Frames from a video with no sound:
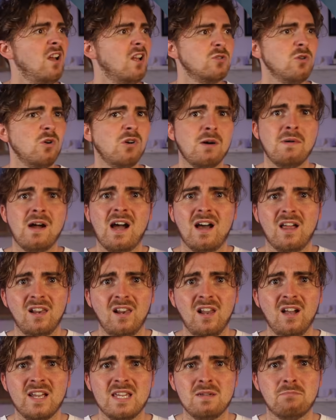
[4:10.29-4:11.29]
Talk about a
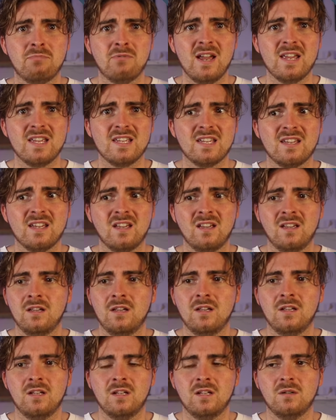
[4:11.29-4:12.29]
lucky break.
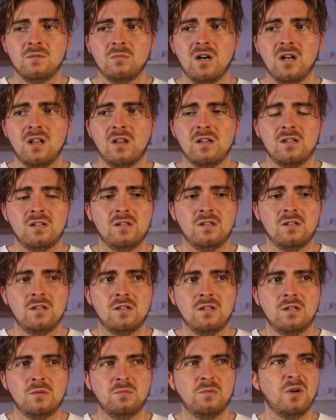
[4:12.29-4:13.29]
Well,
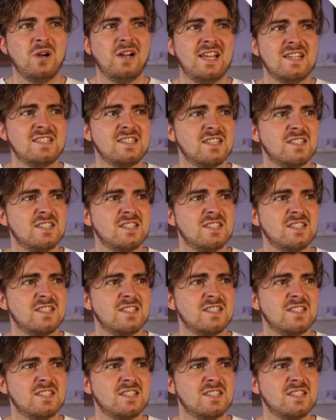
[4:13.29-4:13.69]
Well, I guess